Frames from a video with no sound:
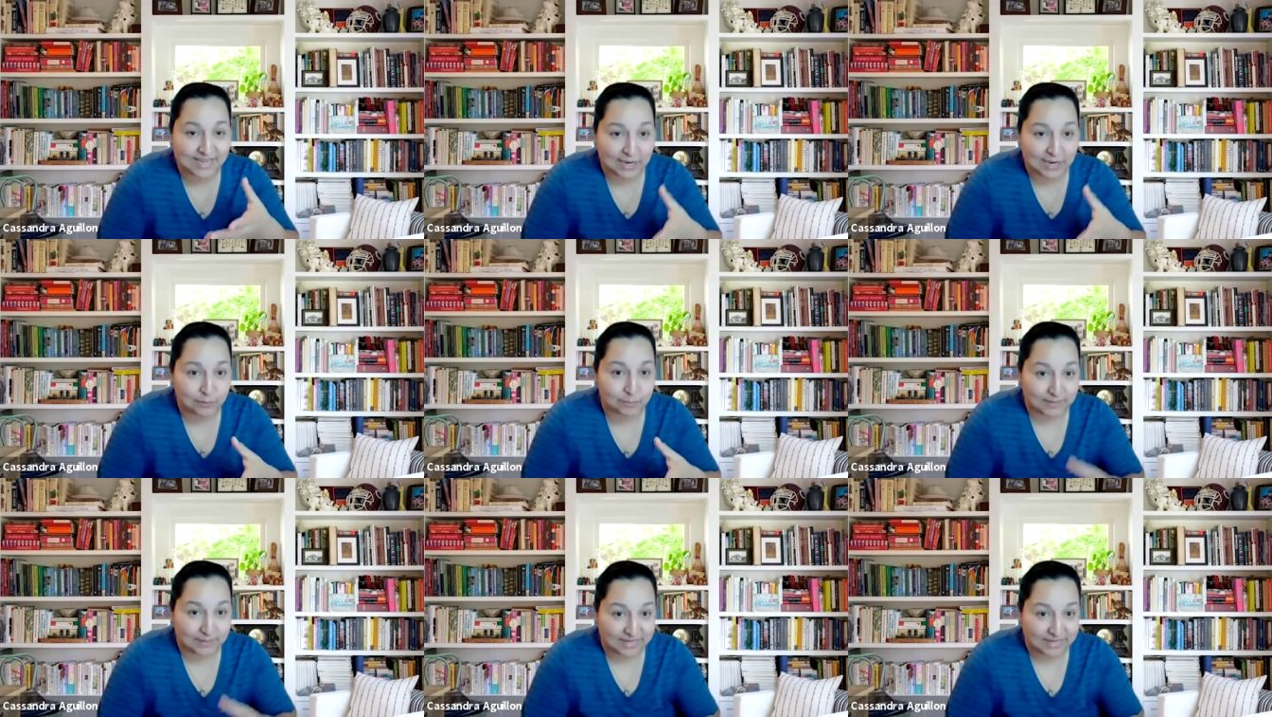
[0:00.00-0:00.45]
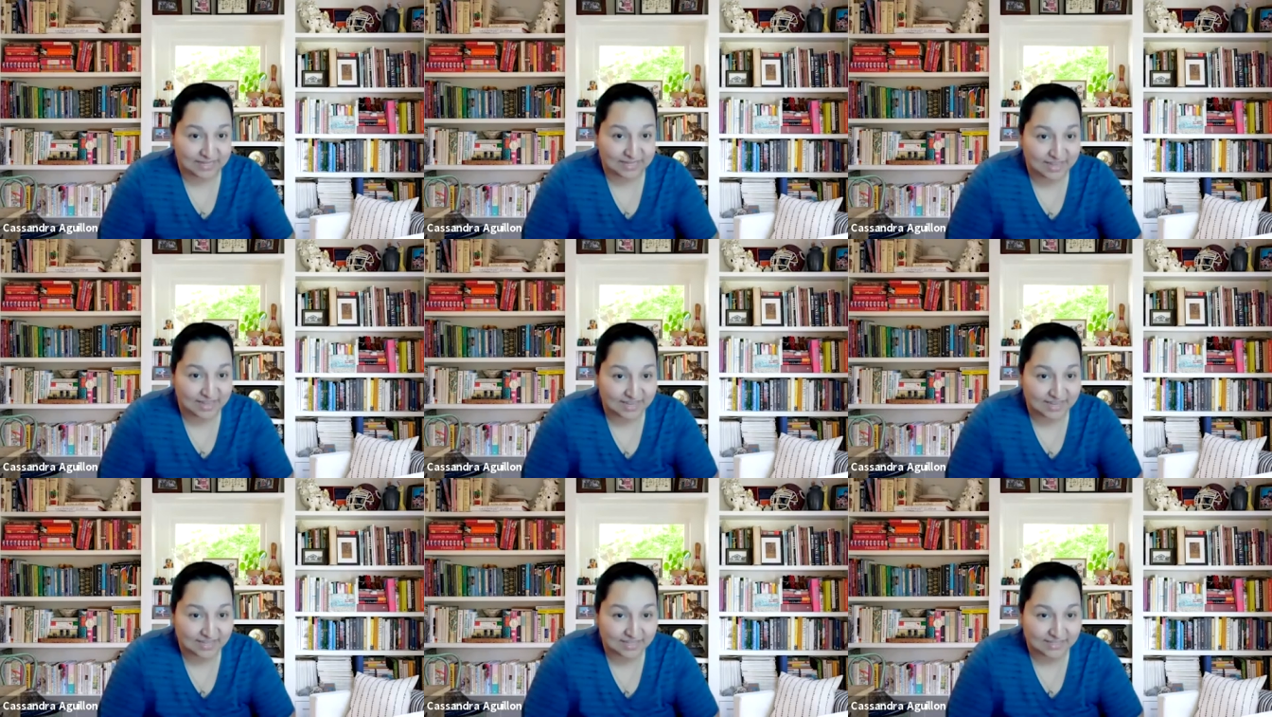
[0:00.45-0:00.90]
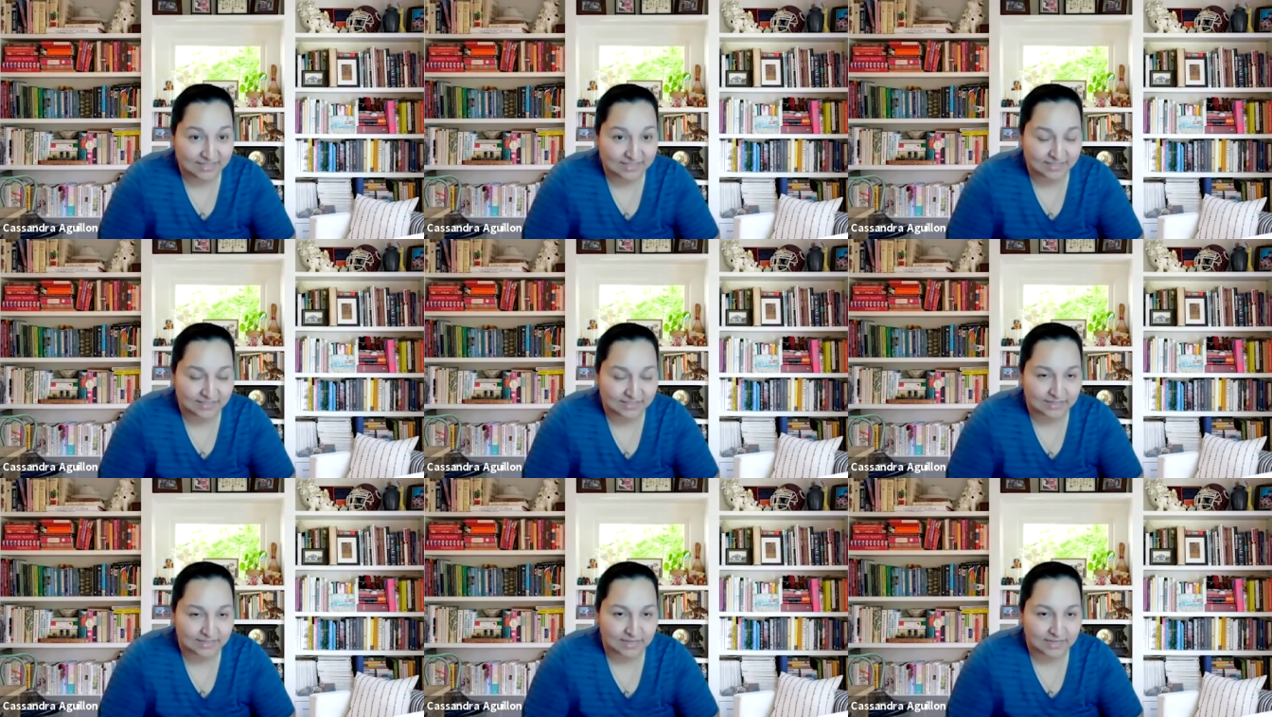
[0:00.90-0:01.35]
how big that
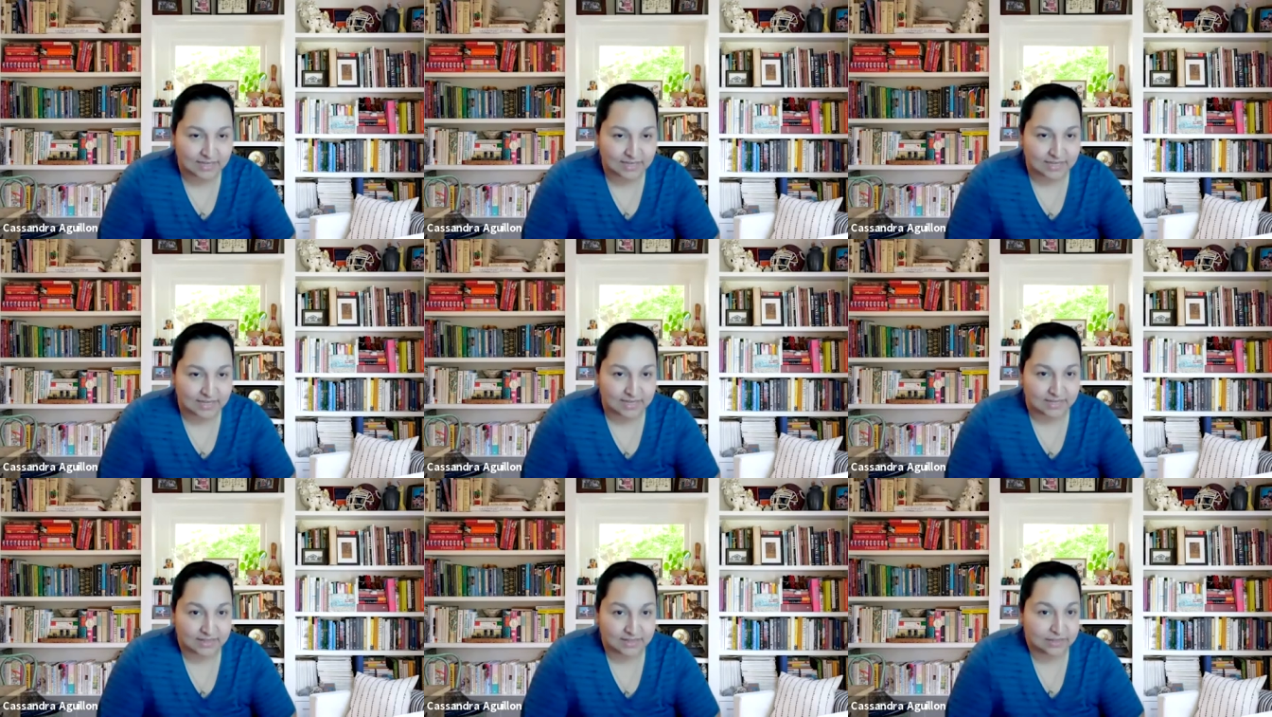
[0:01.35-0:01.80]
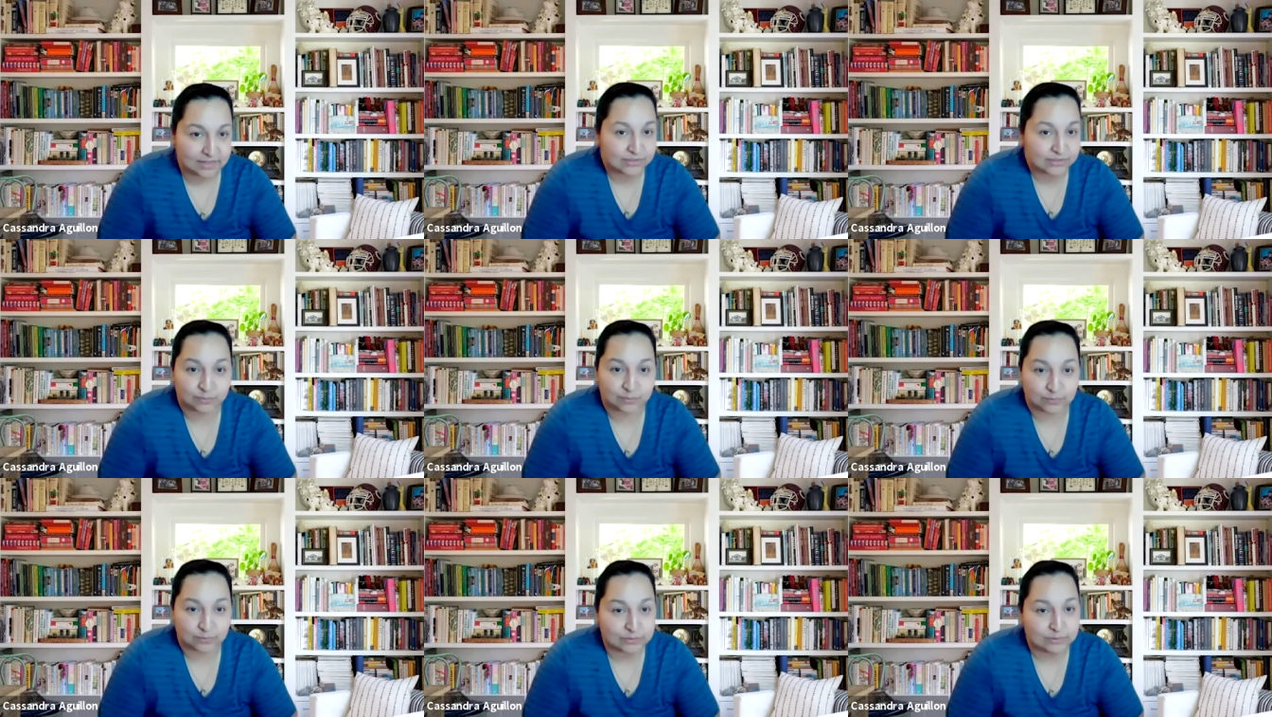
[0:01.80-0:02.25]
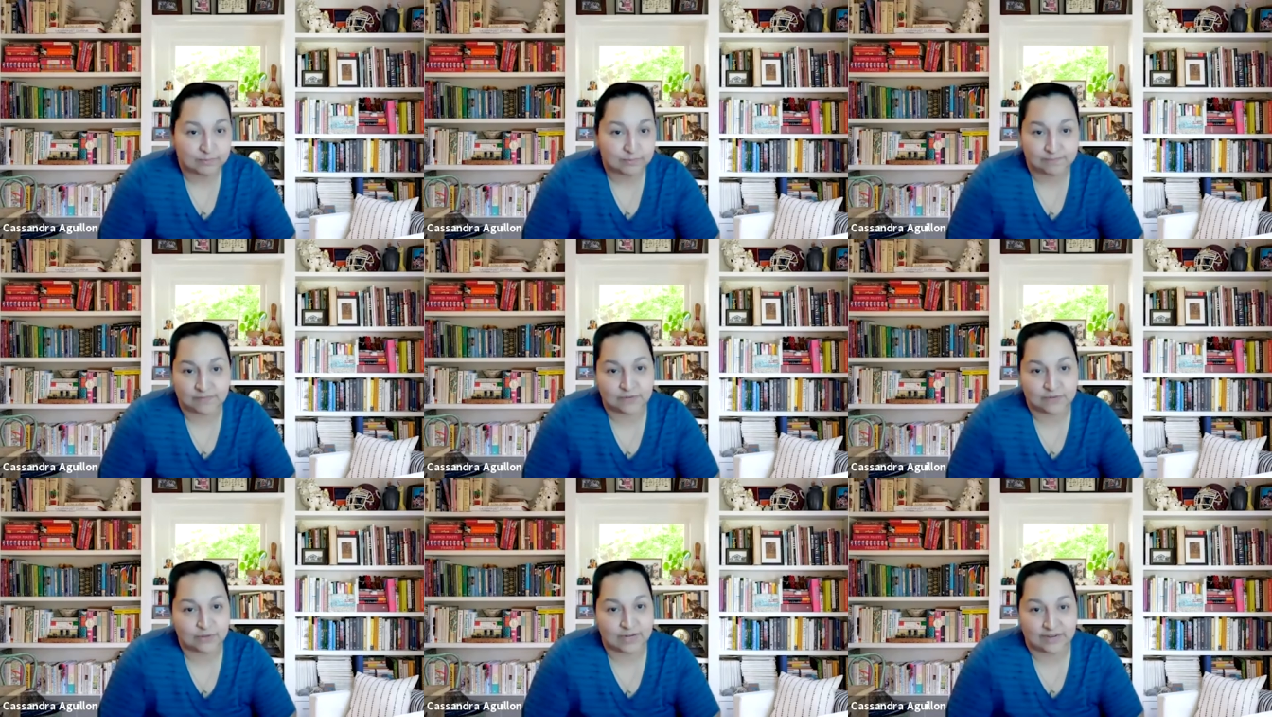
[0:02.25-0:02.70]
is, there's room
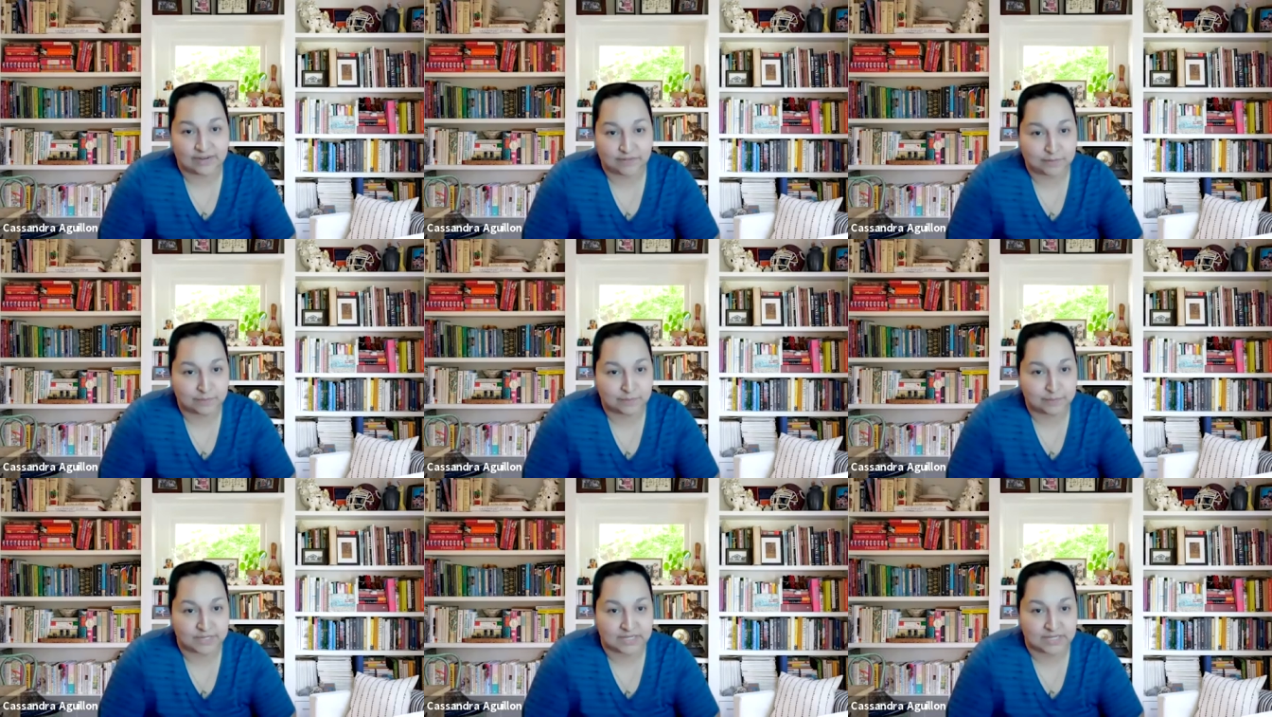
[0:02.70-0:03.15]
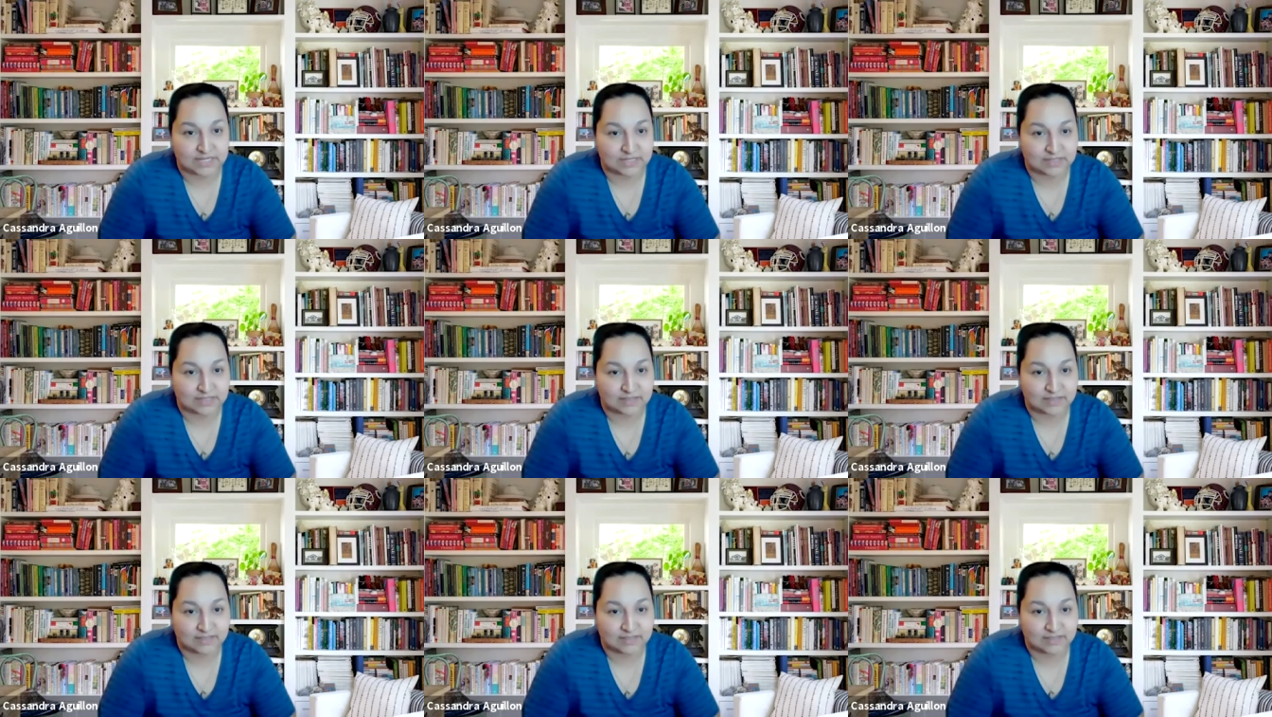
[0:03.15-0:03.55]
for everybody.